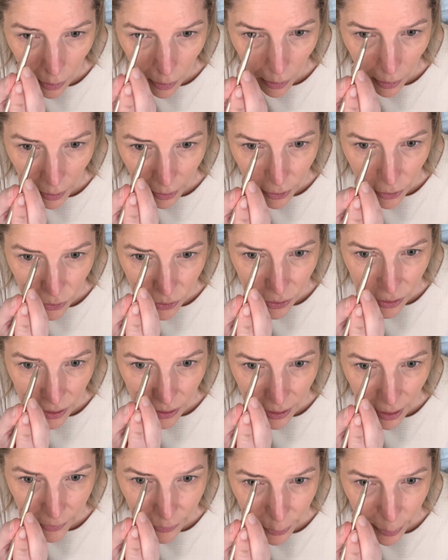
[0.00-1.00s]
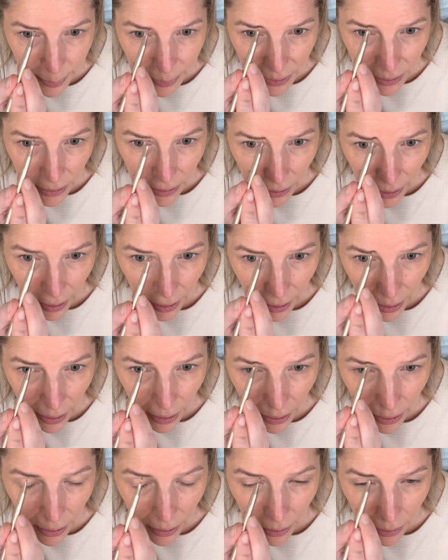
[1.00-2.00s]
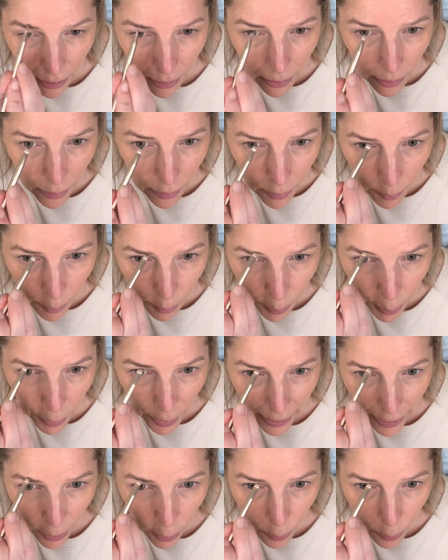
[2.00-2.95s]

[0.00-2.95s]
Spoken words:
I used to never be a brow